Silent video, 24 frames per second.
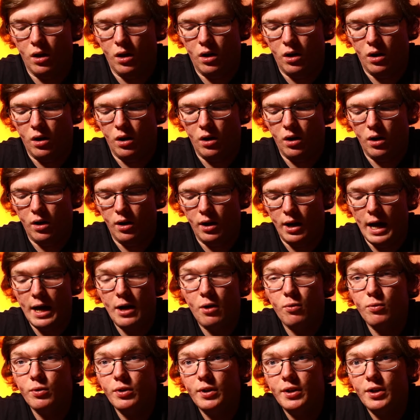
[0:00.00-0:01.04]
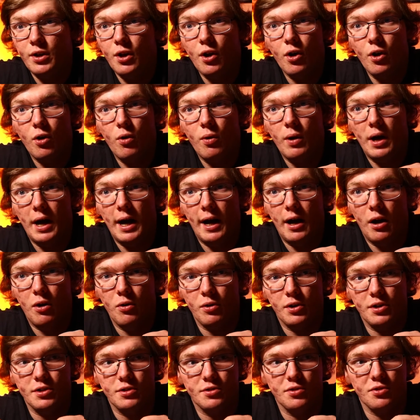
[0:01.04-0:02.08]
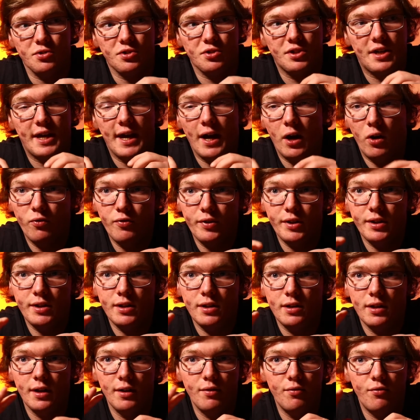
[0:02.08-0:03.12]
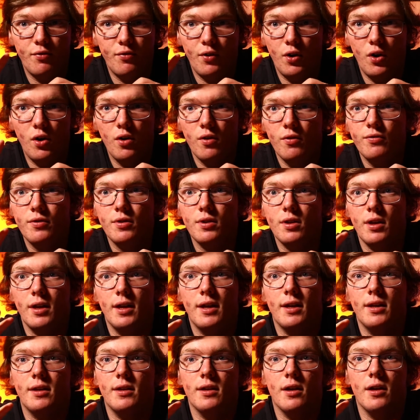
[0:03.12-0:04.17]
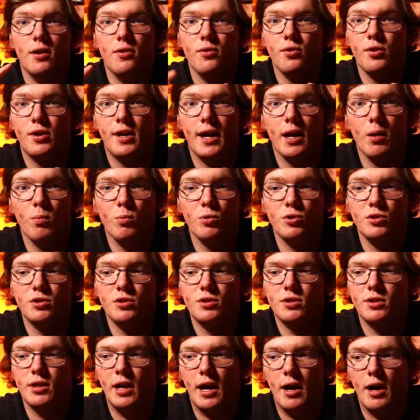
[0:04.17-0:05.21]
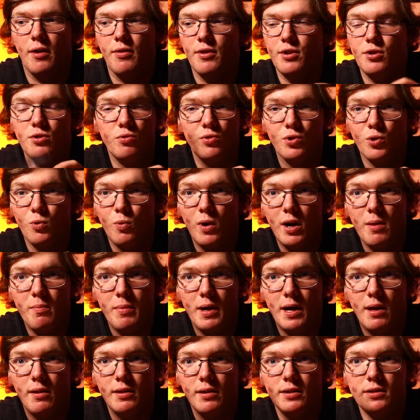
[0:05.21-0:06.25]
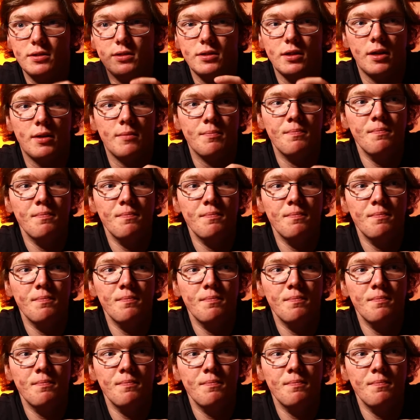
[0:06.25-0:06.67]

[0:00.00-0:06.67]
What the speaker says: I don't really know how, because there's Kelvin involved in other cameras, how they do their white balance.